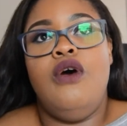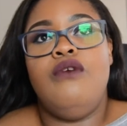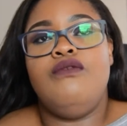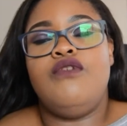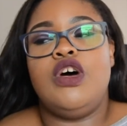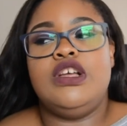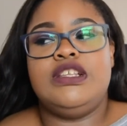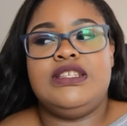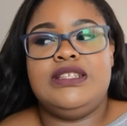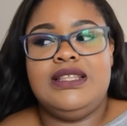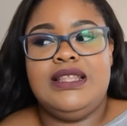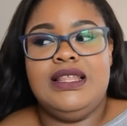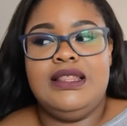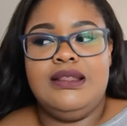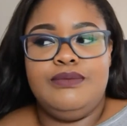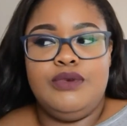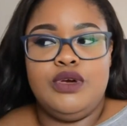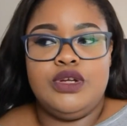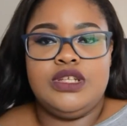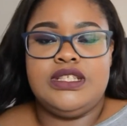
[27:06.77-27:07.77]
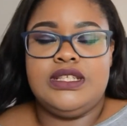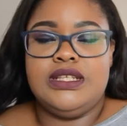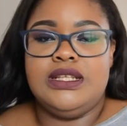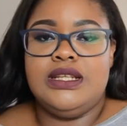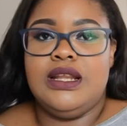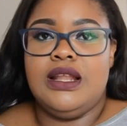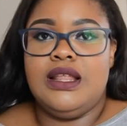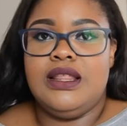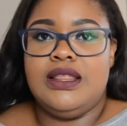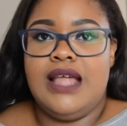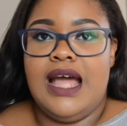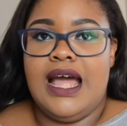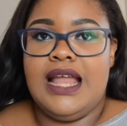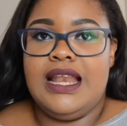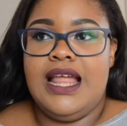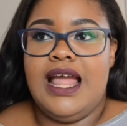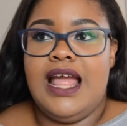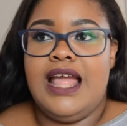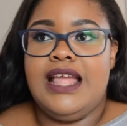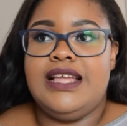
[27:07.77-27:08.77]
faster than the person that
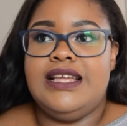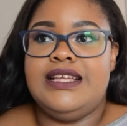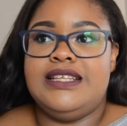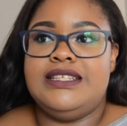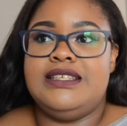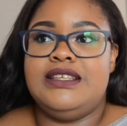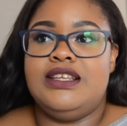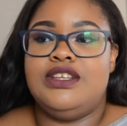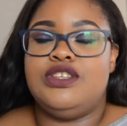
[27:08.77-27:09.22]
is